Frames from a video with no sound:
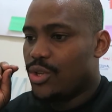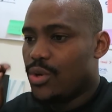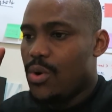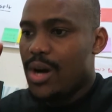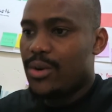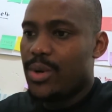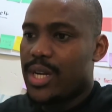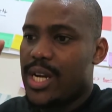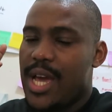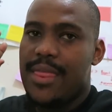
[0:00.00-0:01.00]
gonna go out
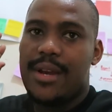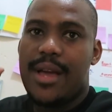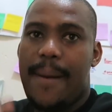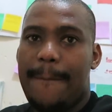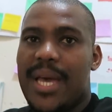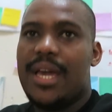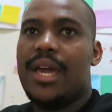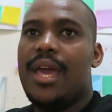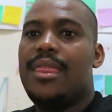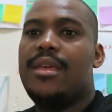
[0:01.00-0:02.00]
quickly and then come back,
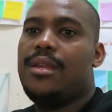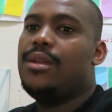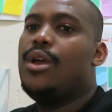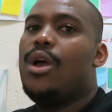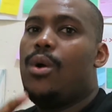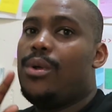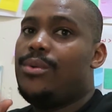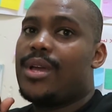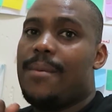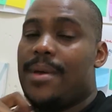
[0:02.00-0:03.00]
and then when
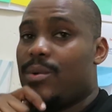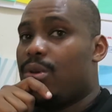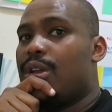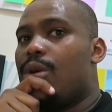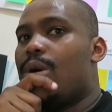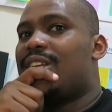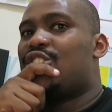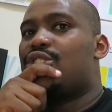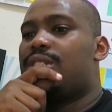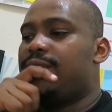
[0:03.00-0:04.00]
we come back, we're gonna
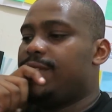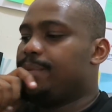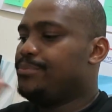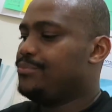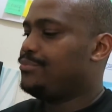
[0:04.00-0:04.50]
watch TV.